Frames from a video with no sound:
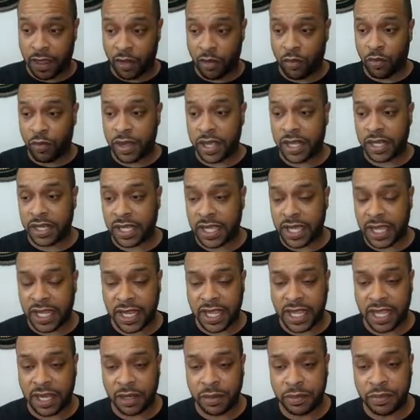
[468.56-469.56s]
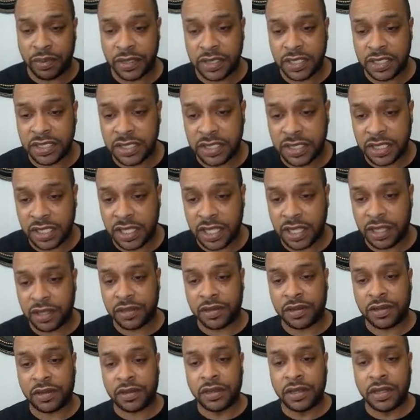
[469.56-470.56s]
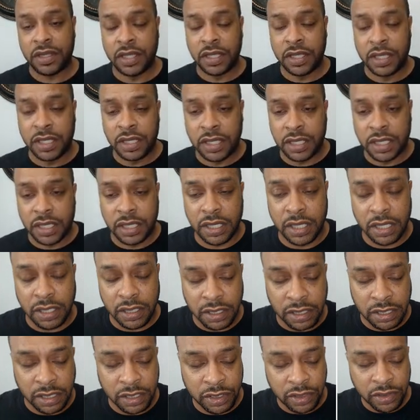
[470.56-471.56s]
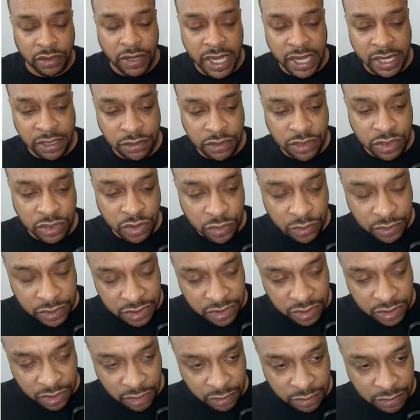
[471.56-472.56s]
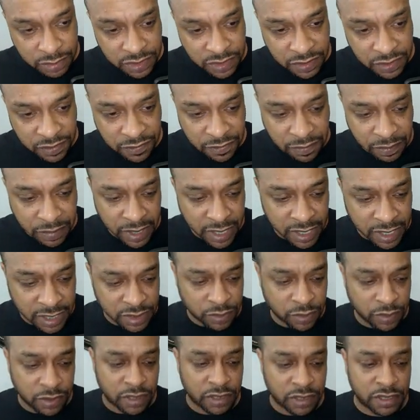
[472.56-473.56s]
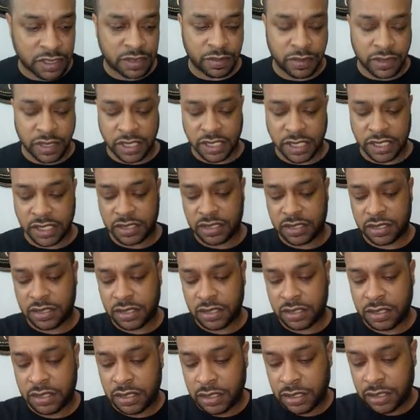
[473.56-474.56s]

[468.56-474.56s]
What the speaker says: way to kind of how to put this together, a little how to in terms of passwords, but it's